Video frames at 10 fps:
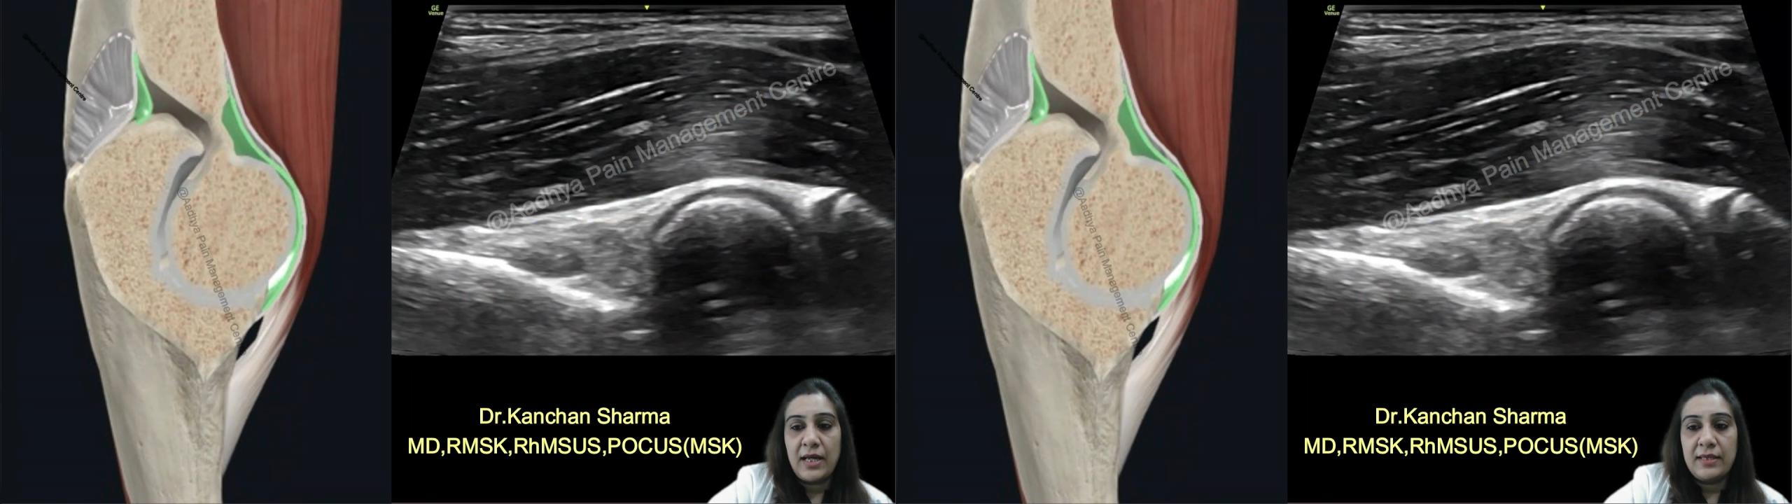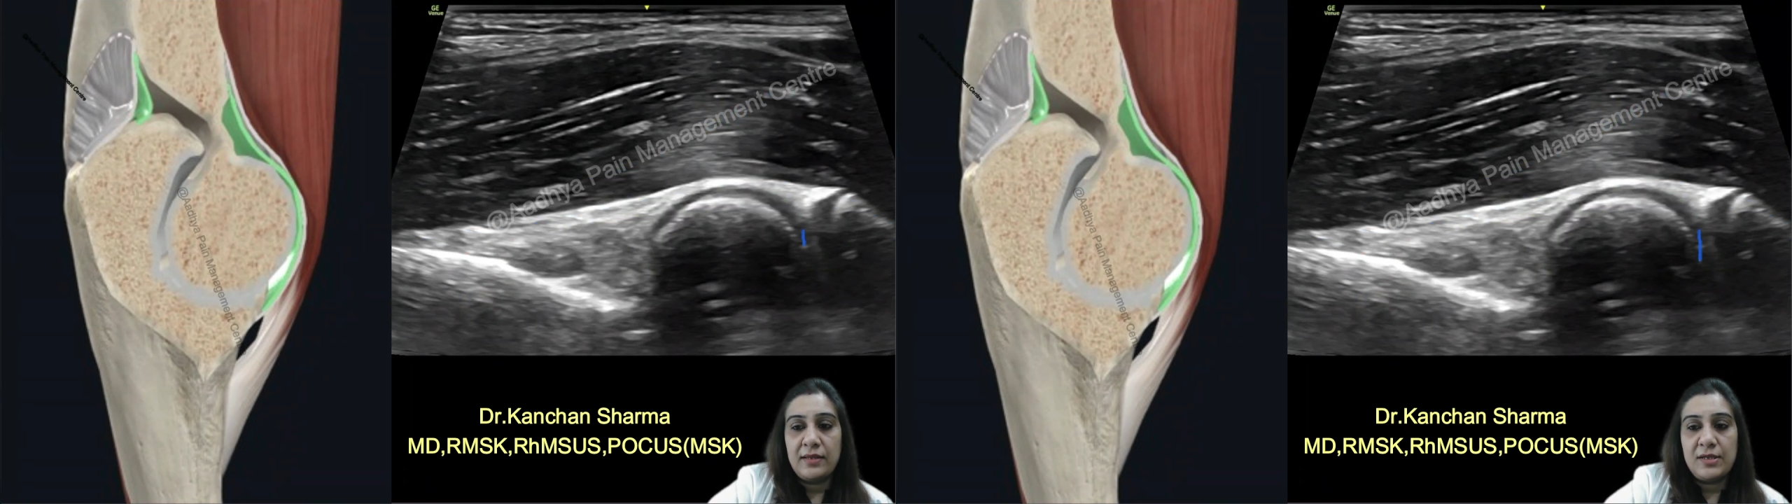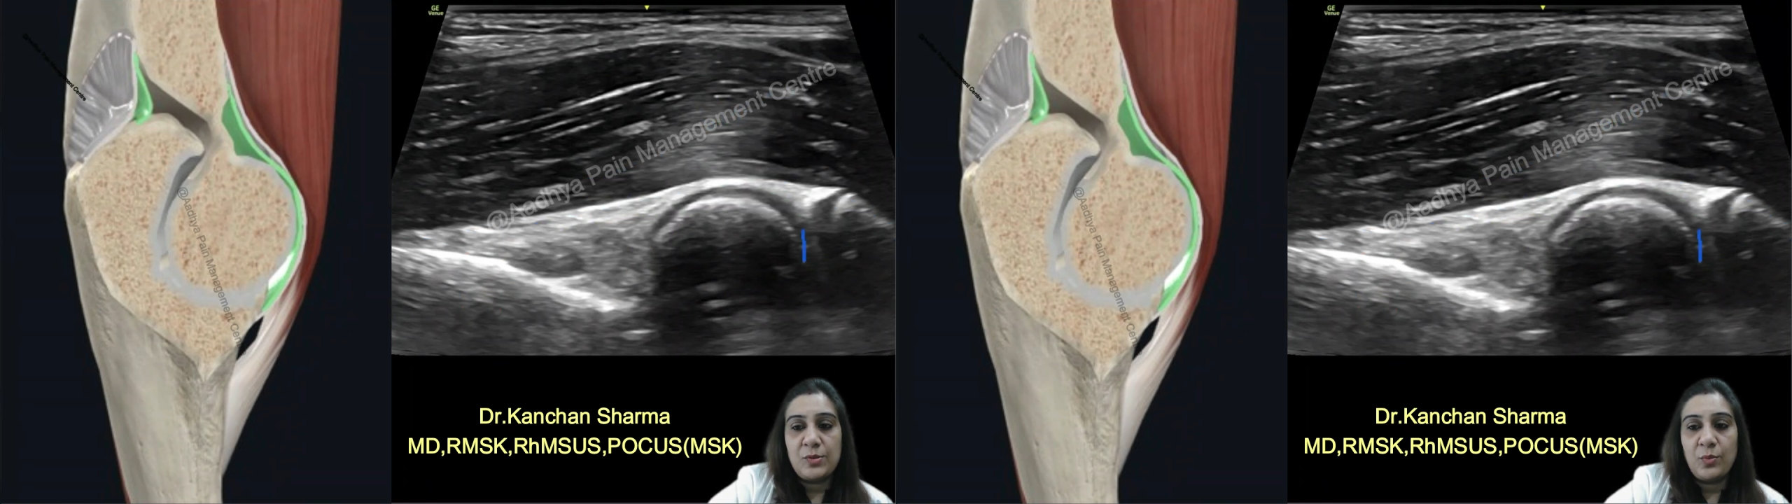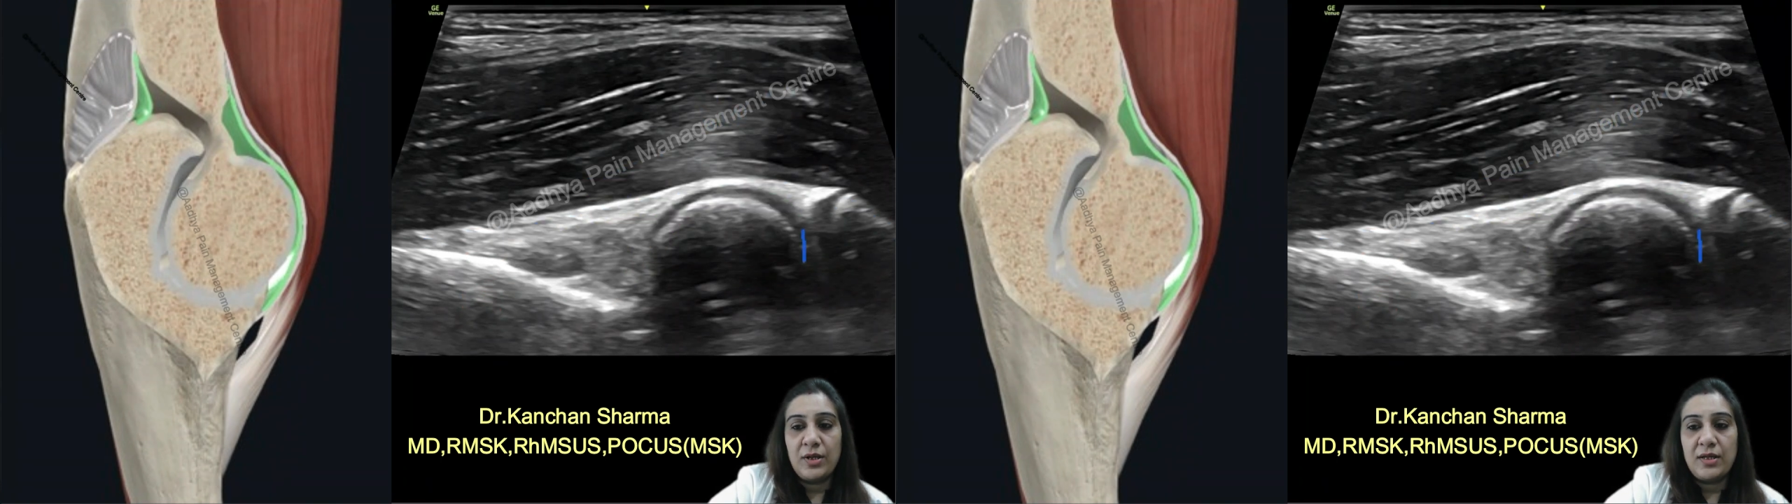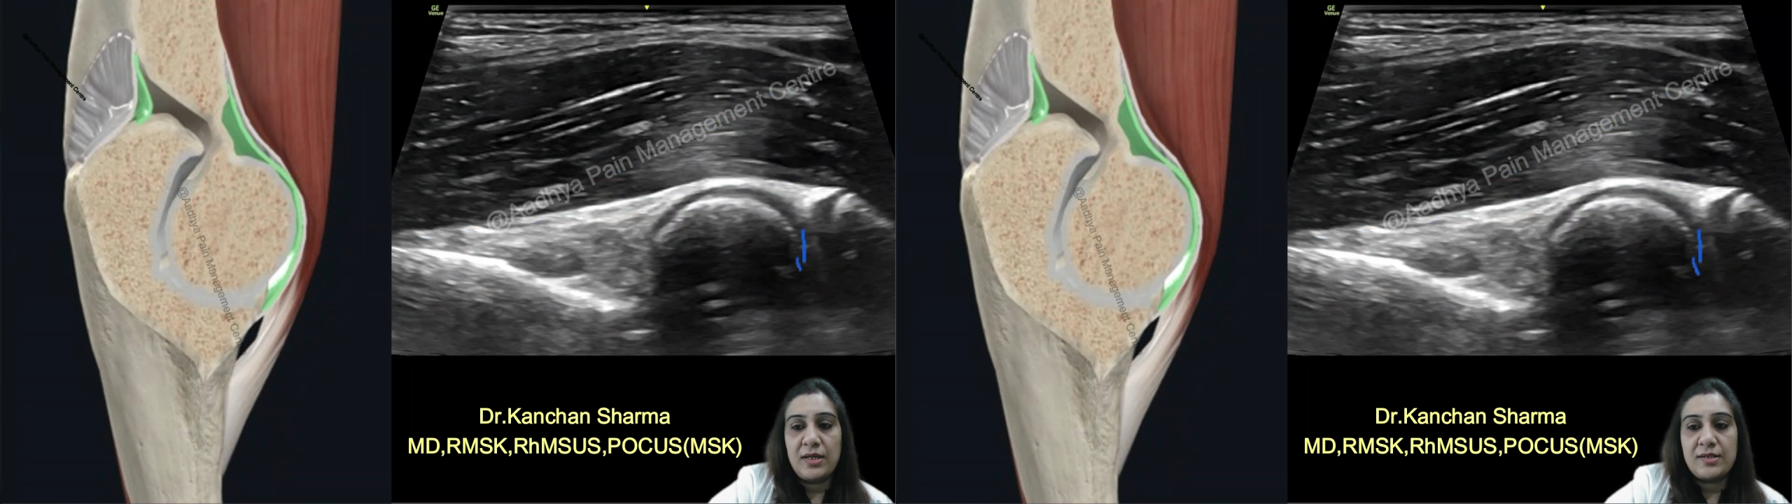and this
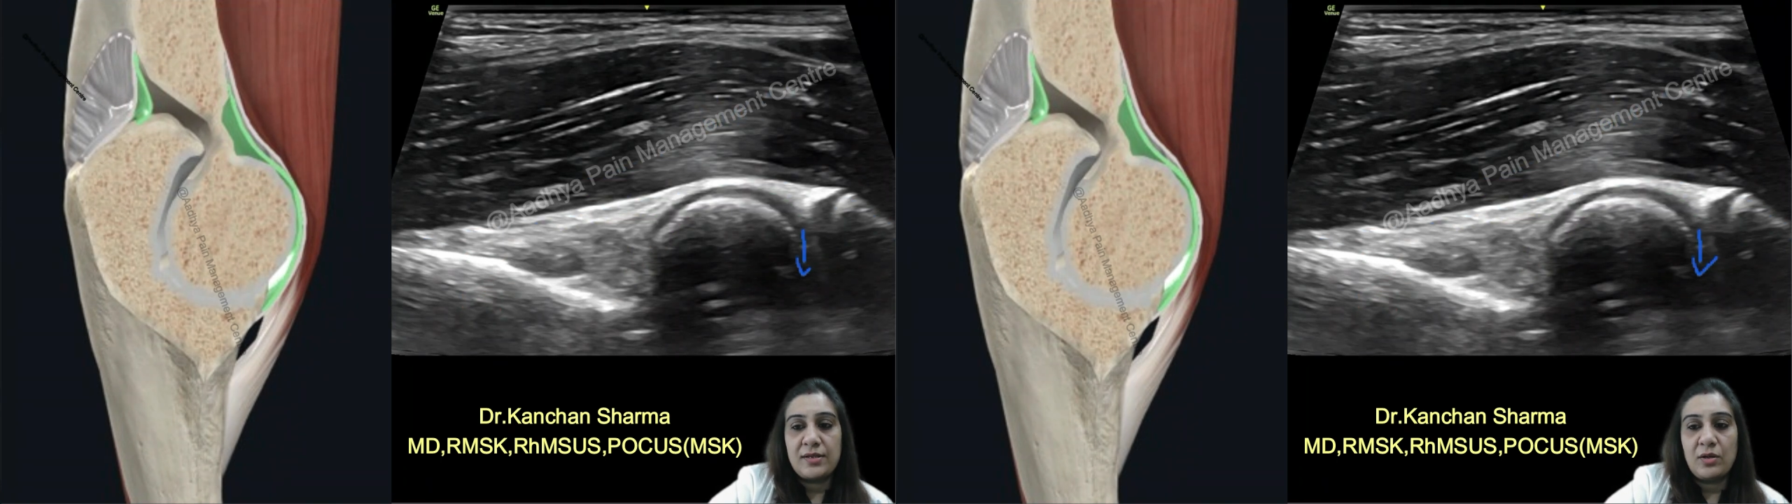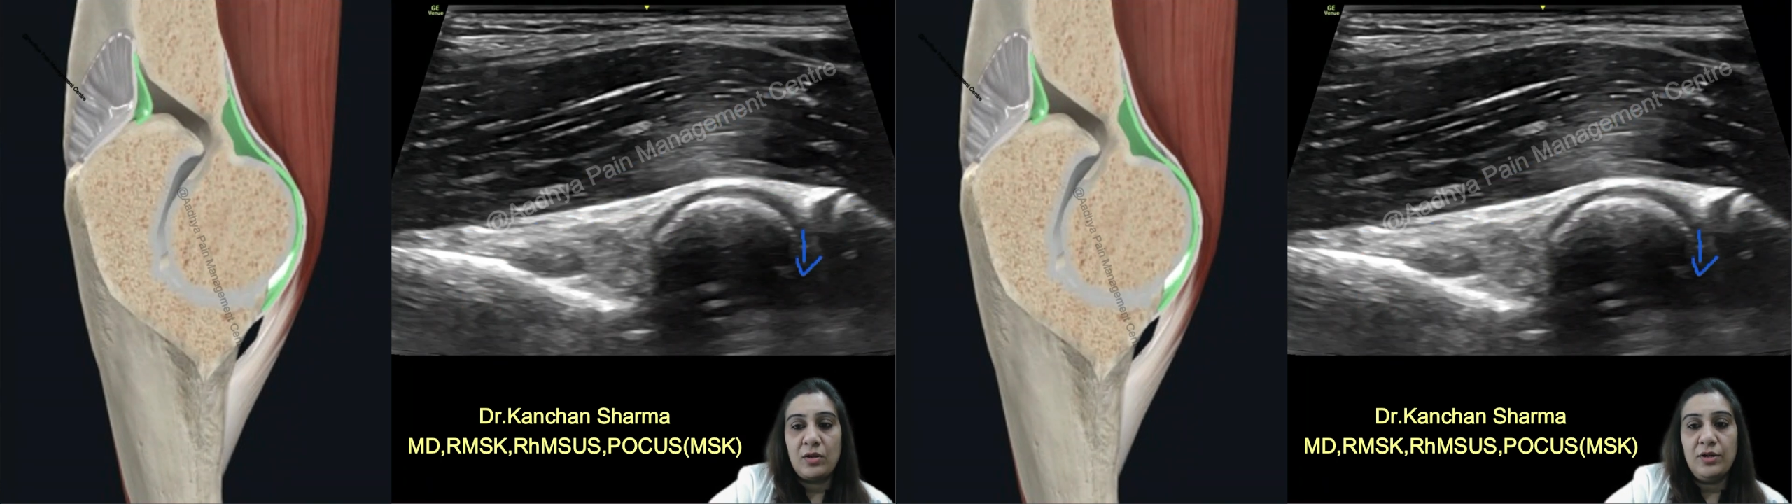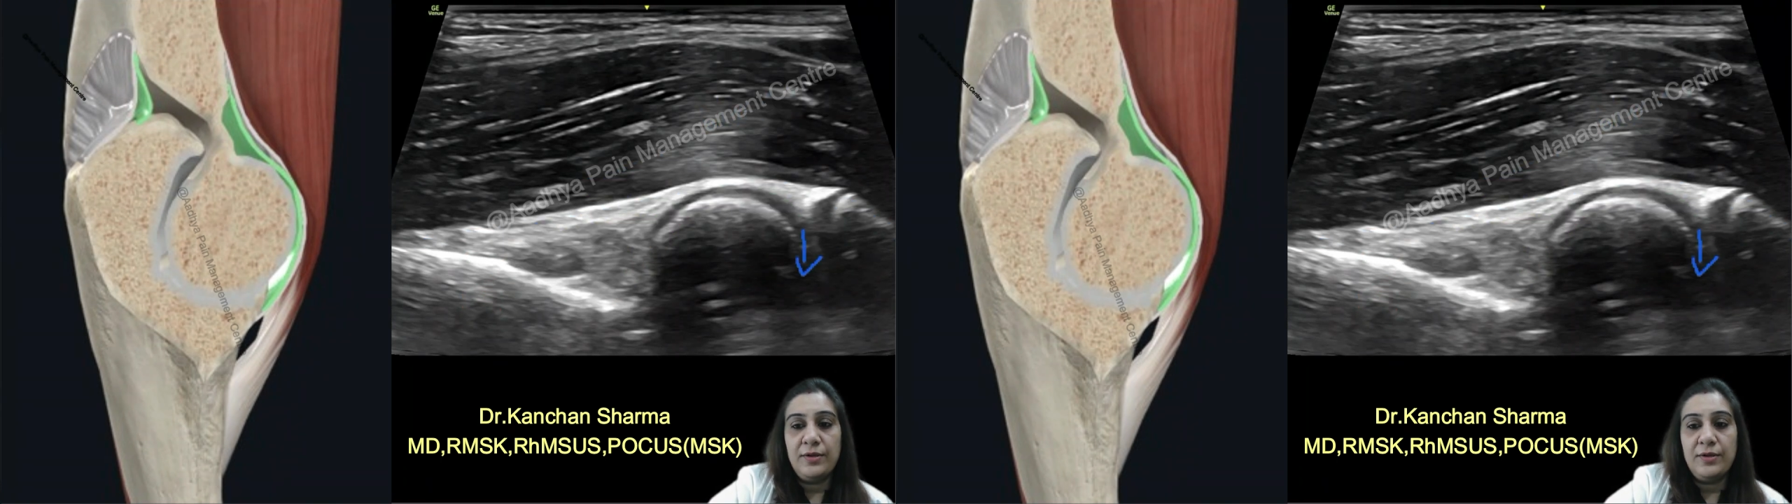one is your